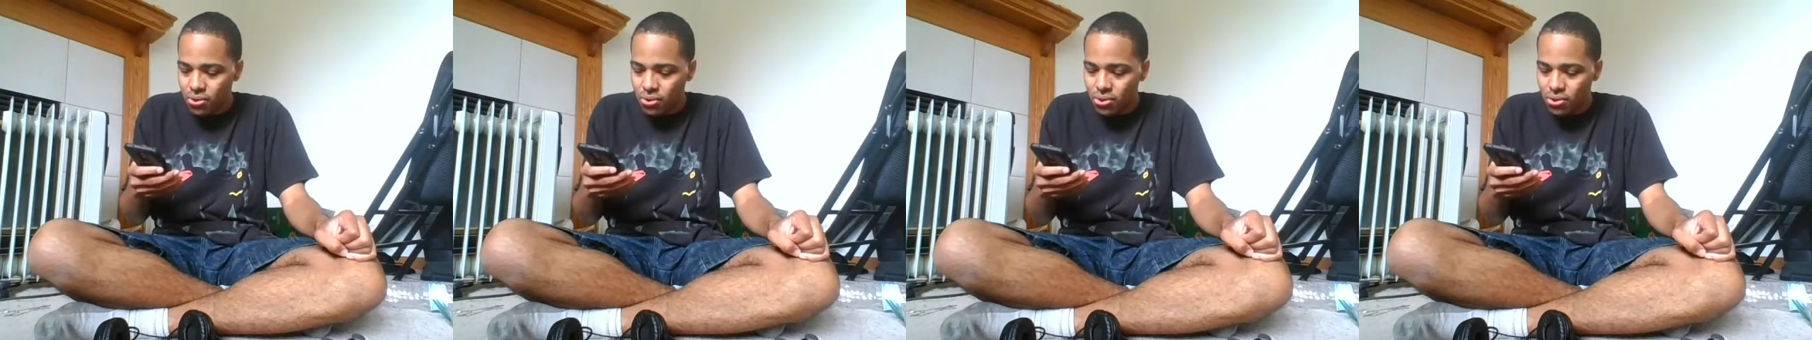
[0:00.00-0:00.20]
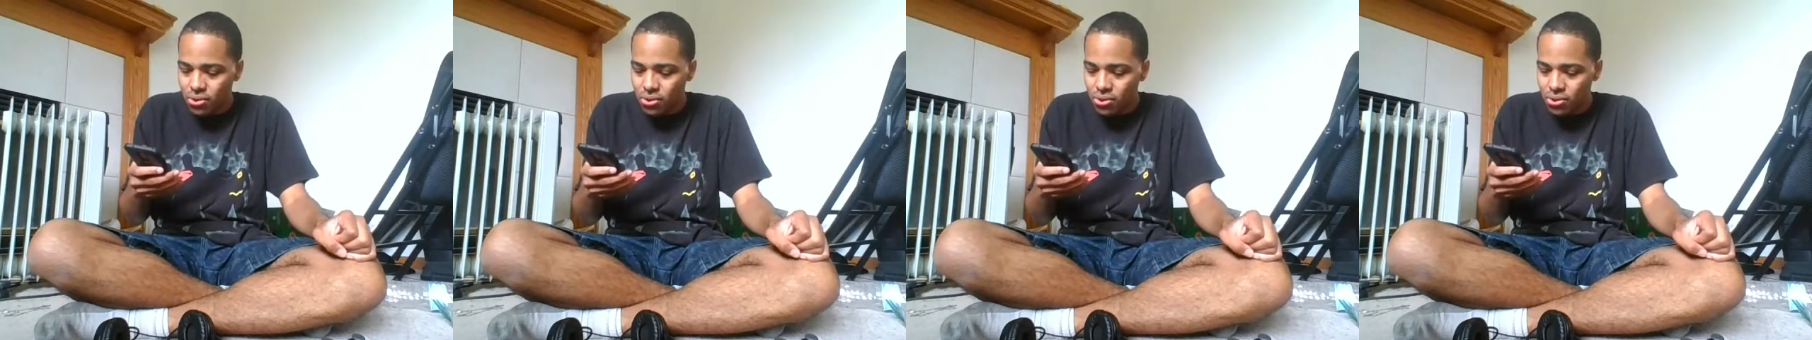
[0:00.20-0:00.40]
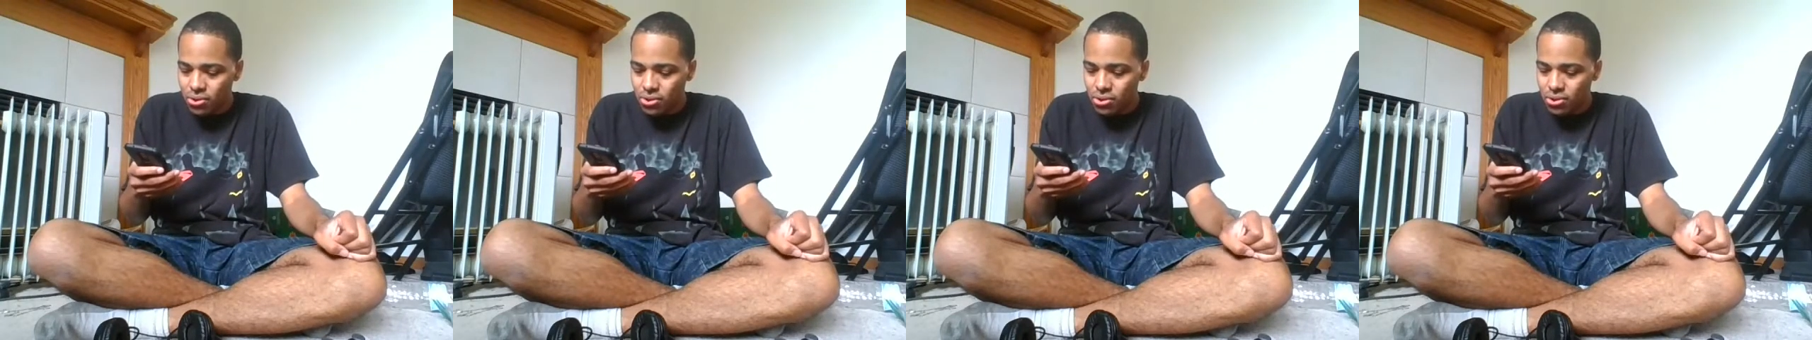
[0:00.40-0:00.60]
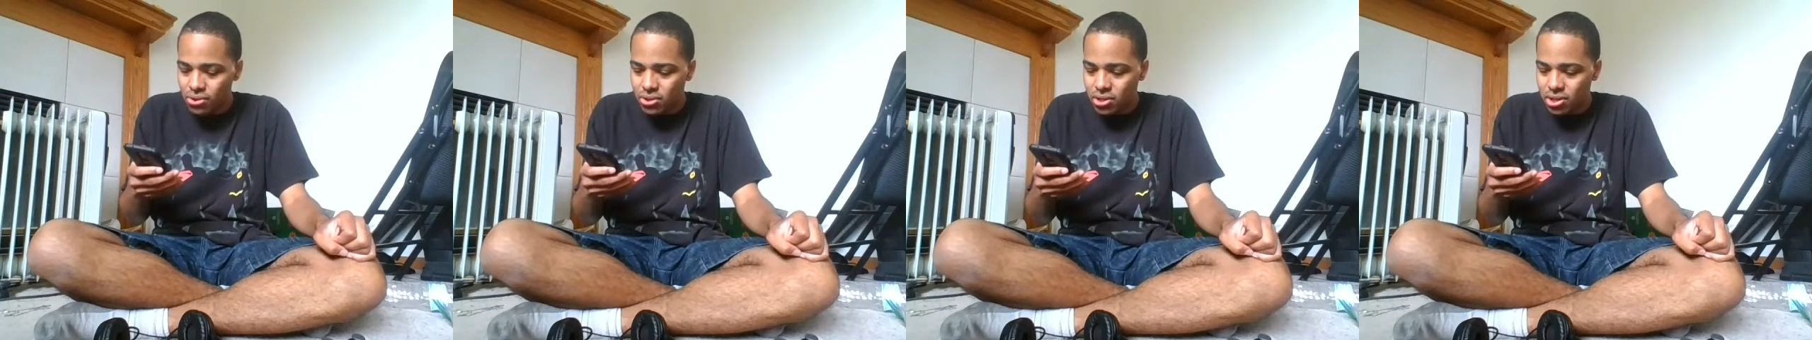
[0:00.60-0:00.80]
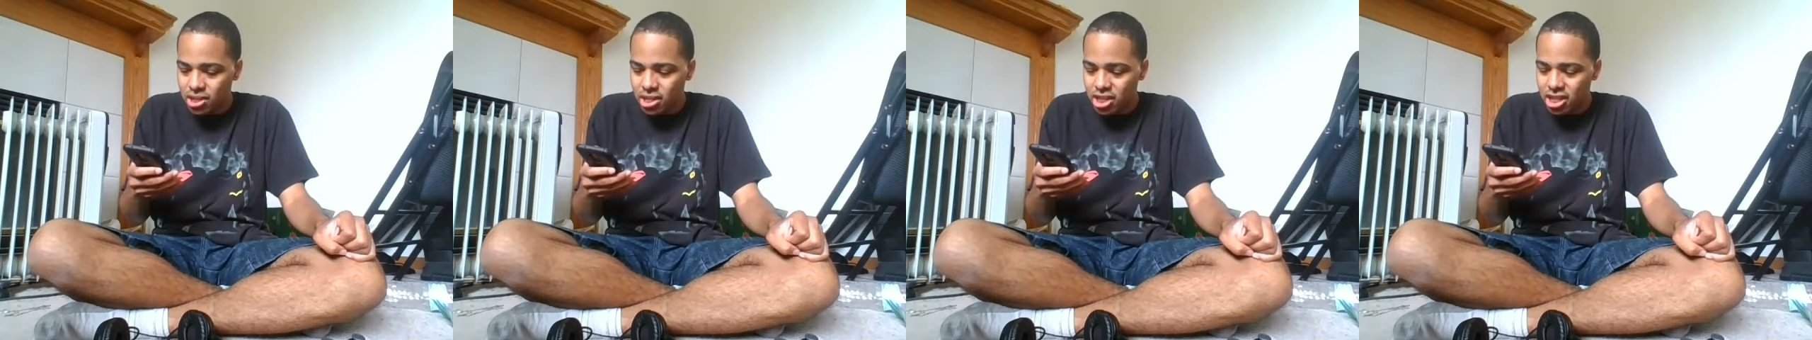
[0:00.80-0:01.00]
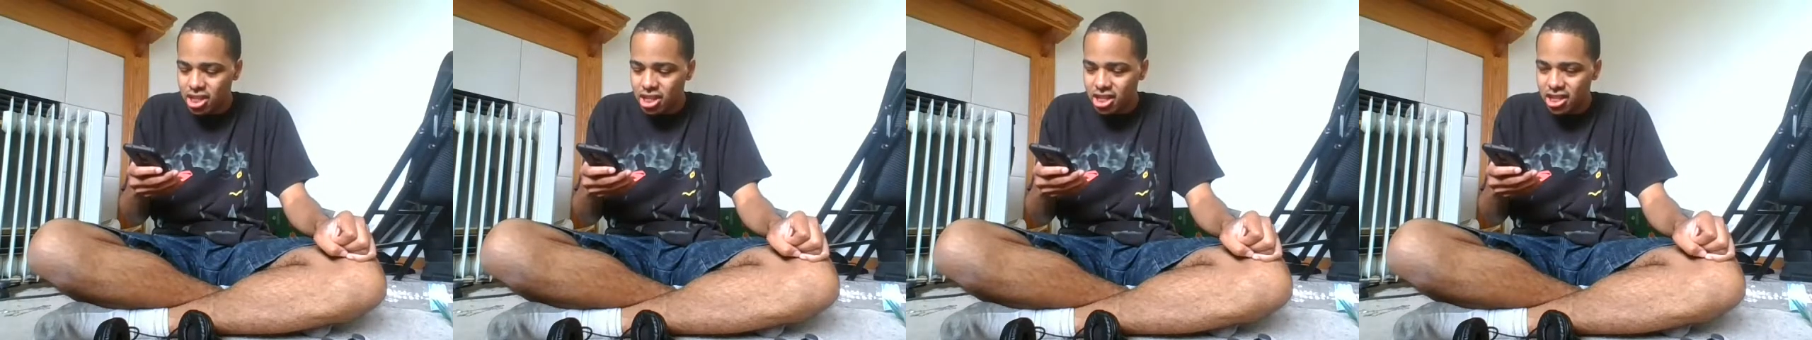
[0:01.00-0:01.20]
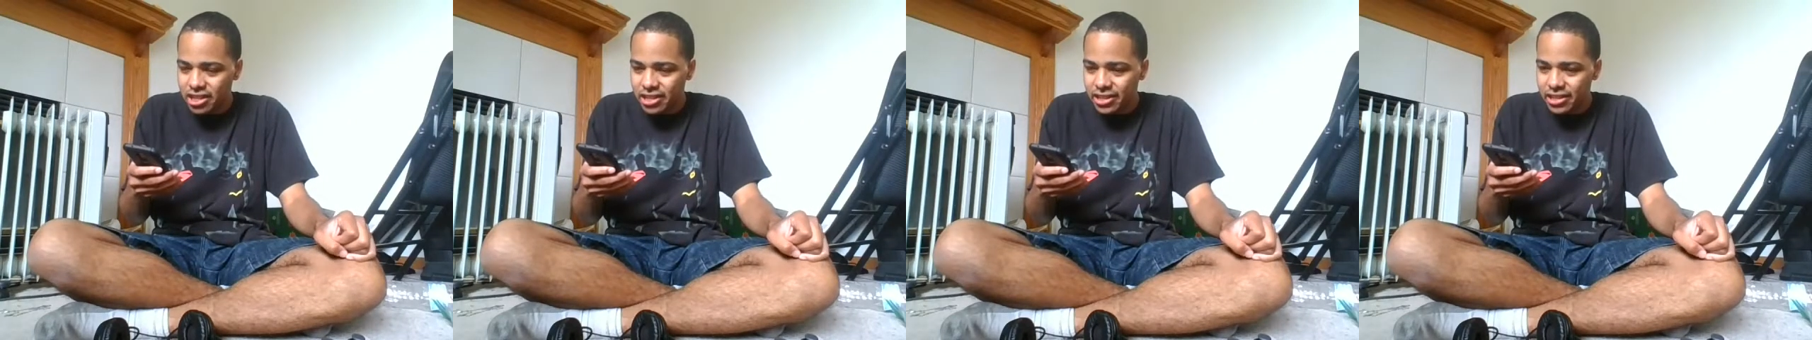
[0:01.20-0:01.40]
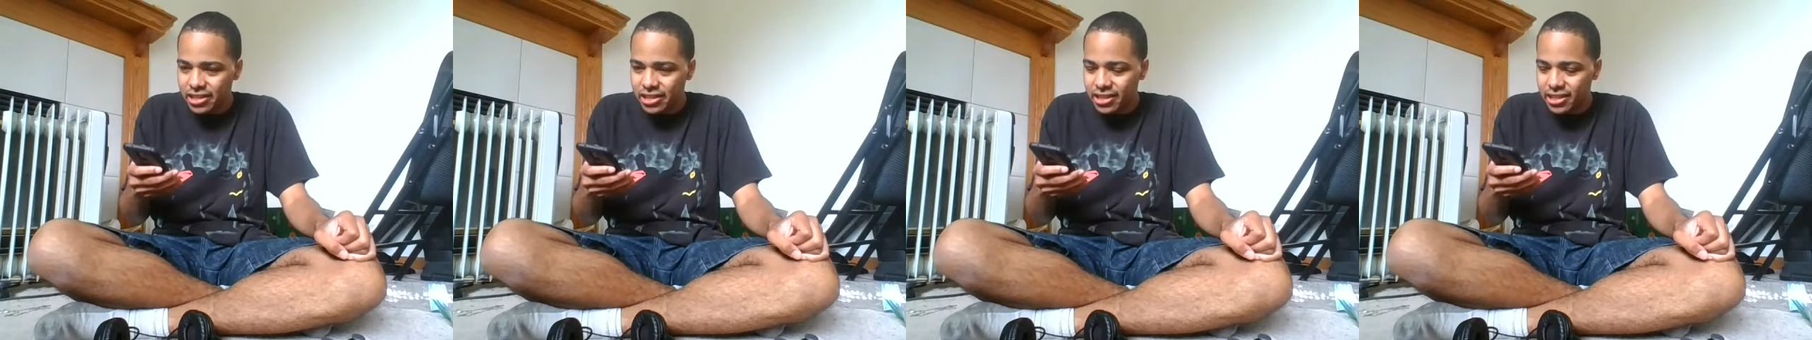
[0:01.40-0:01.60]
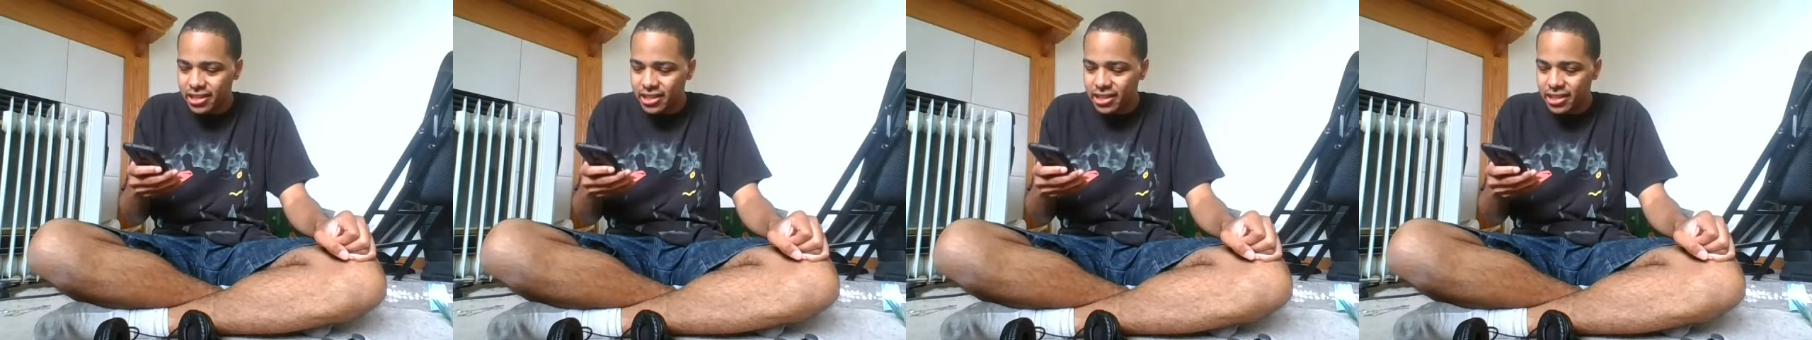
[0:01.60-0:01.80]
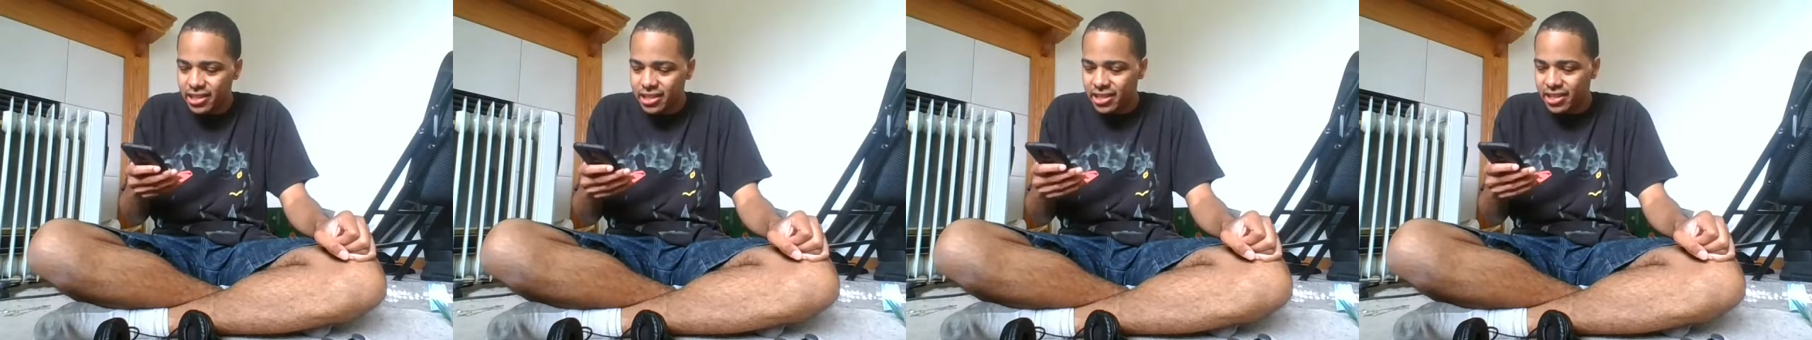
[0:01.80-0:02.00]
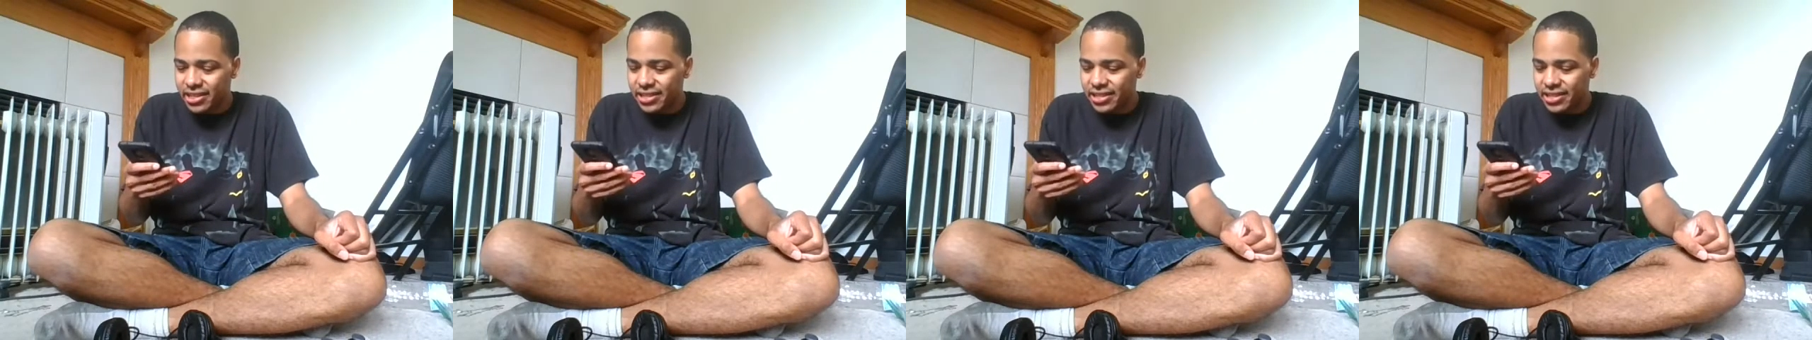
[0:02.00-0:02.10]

[no speech]